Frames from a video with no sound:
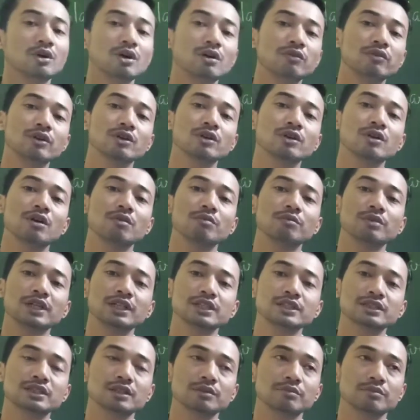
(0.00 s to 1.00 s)
of a
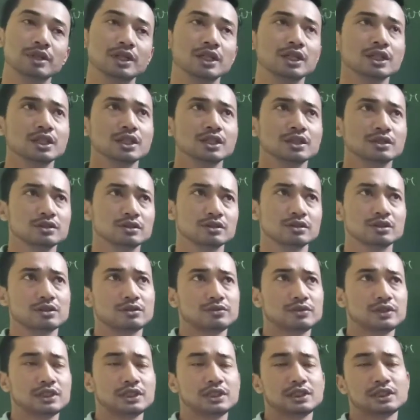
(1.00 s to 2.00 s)
complex number. So
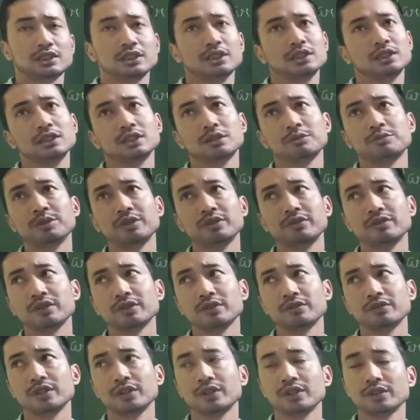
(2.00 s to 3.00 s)
far in the previous
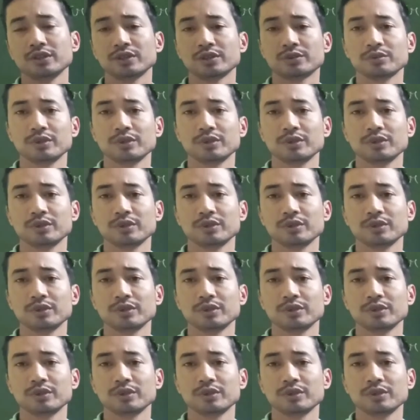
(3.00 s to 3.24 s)
videos,